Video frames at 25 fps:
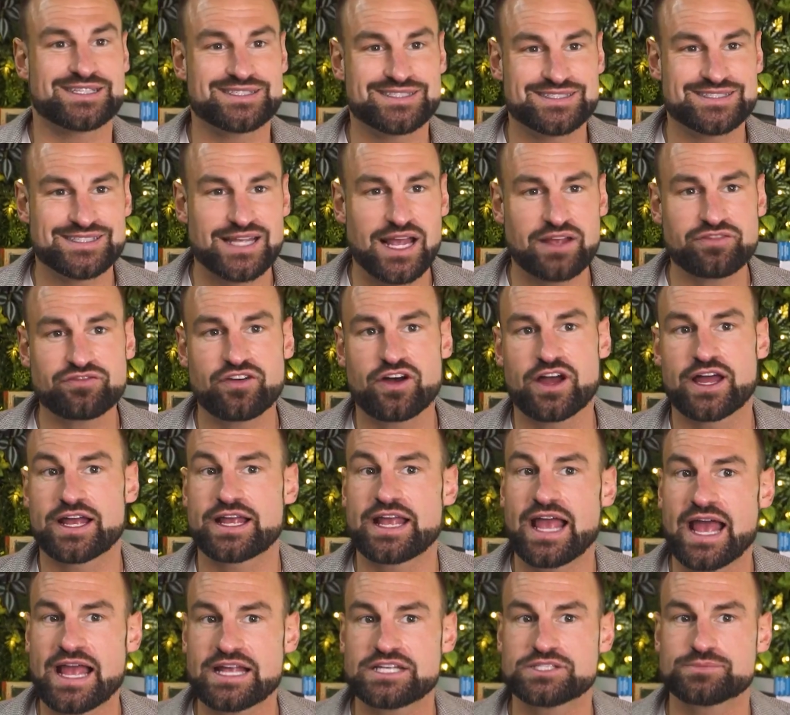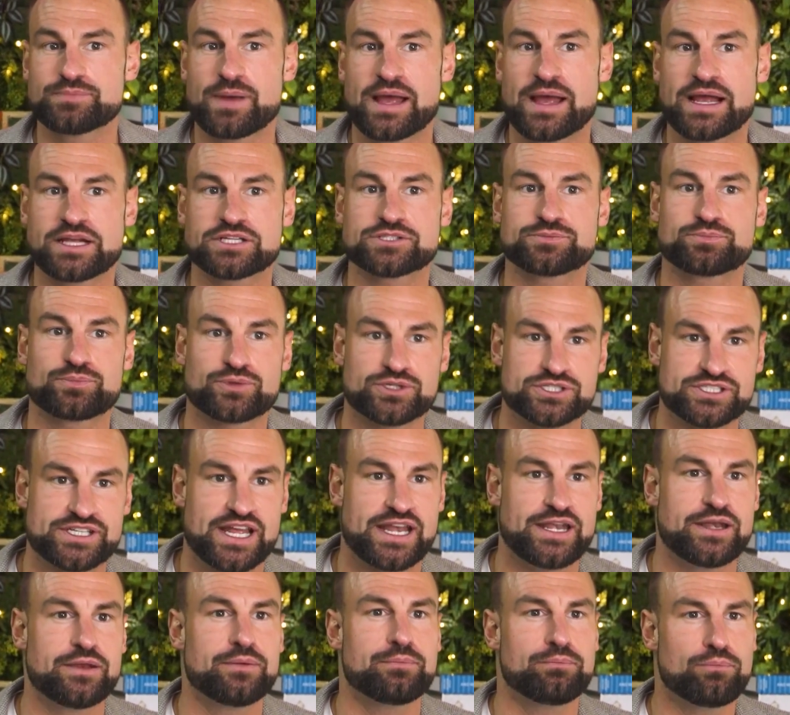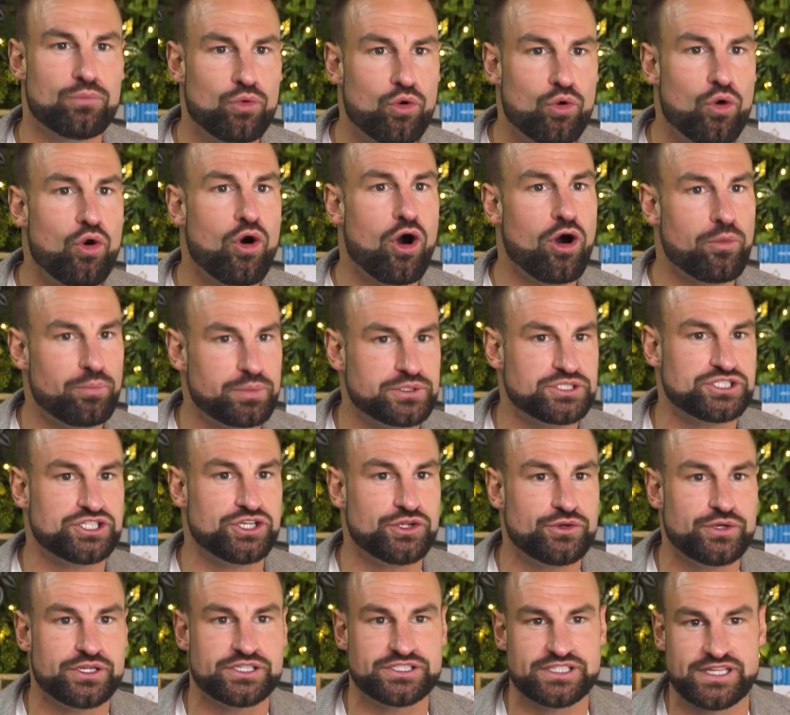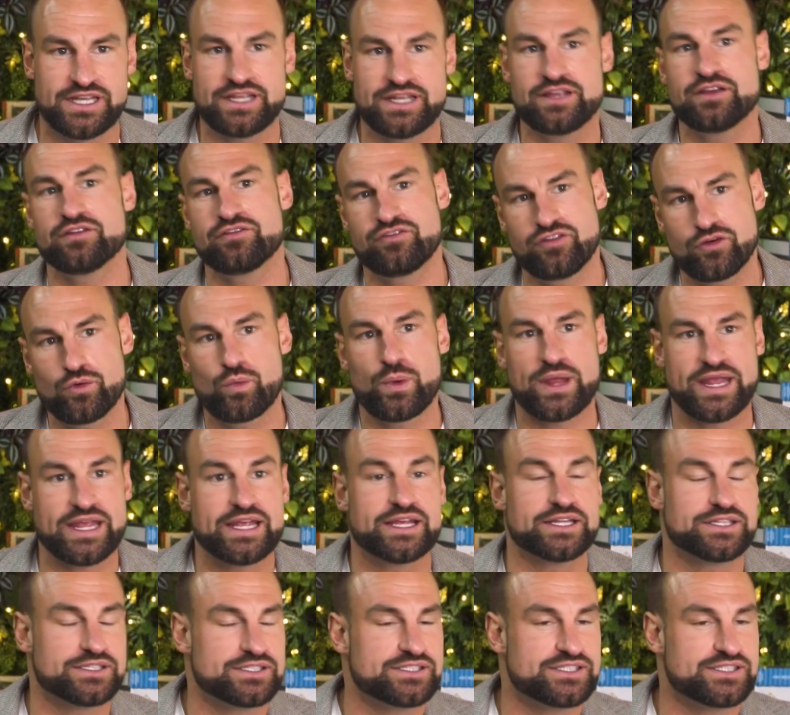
sapphire casebacks present more opportunity for weakened